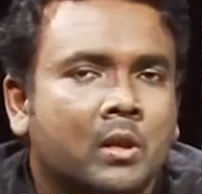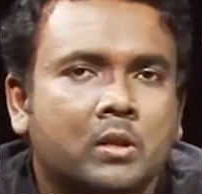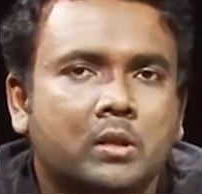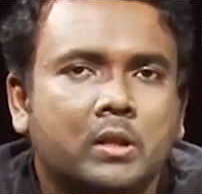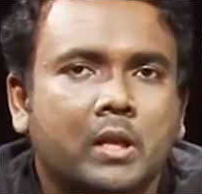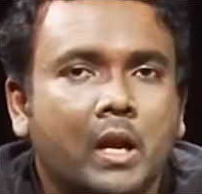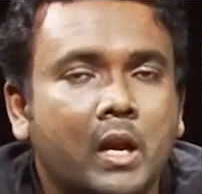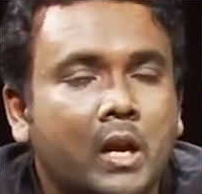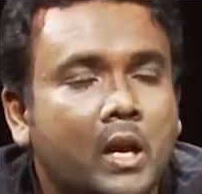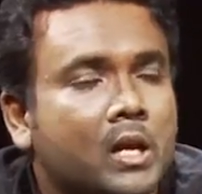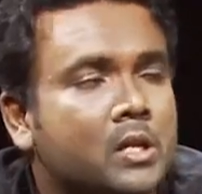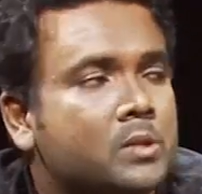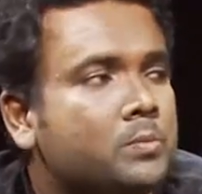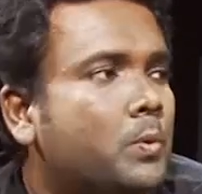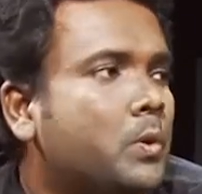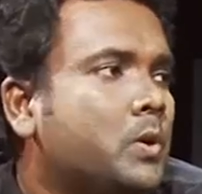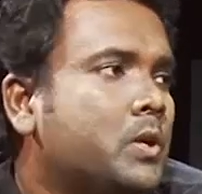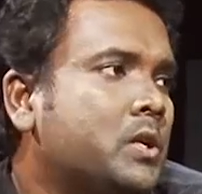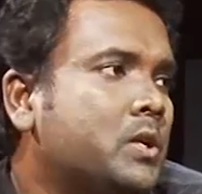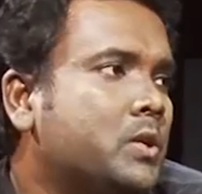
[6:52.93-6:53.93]
then
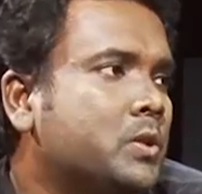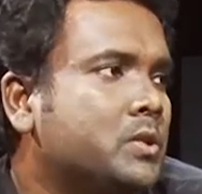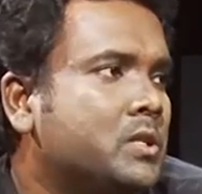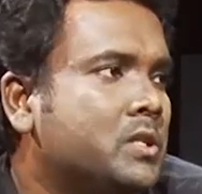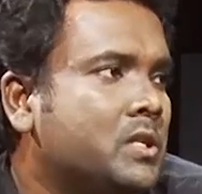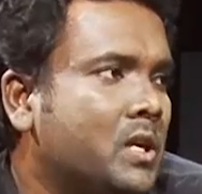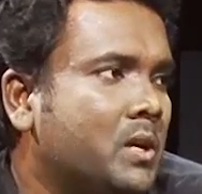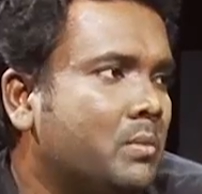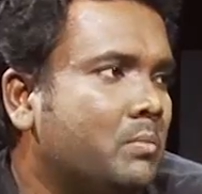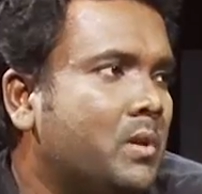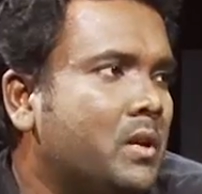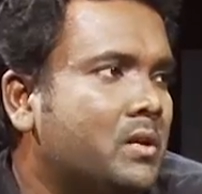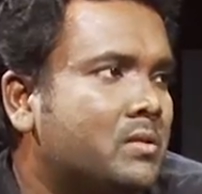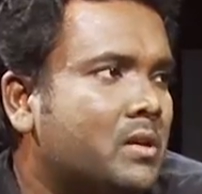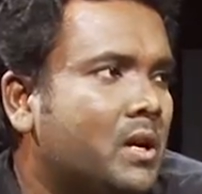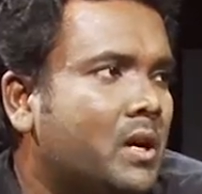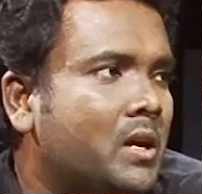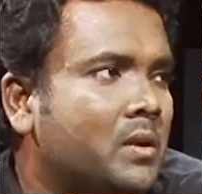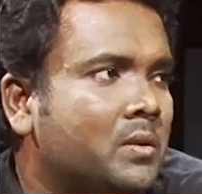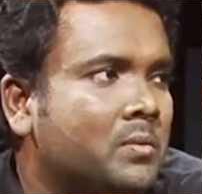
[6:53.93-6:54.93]
export it to the CEB
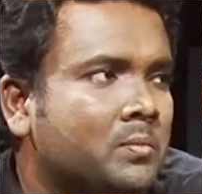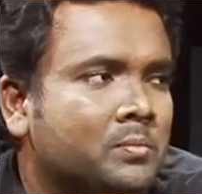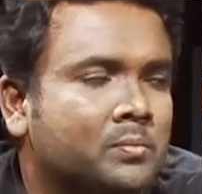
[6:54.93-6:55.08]
side.